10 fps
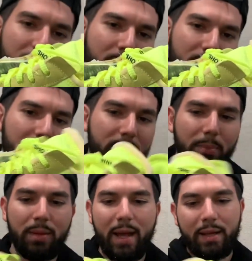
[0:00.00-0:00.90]
you know, like the
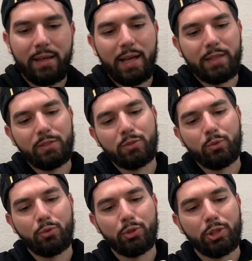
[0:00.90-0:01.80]
black Nike
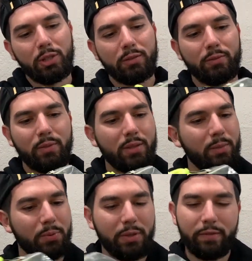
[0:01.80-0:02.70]
swoosh on the
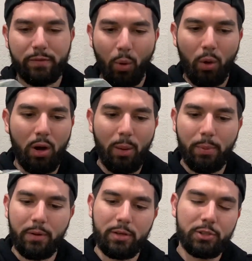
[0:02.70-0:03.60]
complete Volt
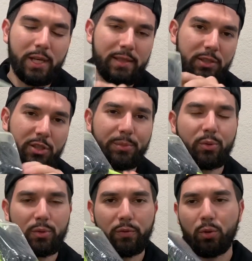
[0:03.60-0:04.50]
upper, the transition
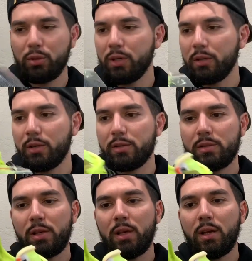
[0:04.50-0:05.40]
between the Volt colors,
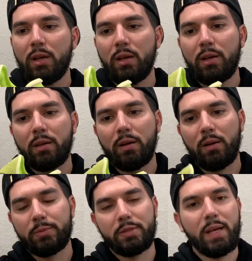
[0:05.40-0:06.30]

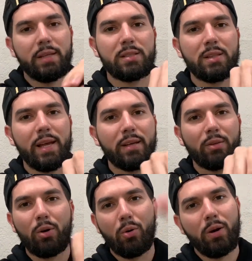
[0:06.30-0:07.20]
the tennis-like
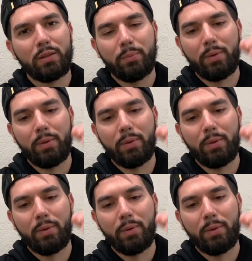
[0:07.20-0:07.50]
logo on the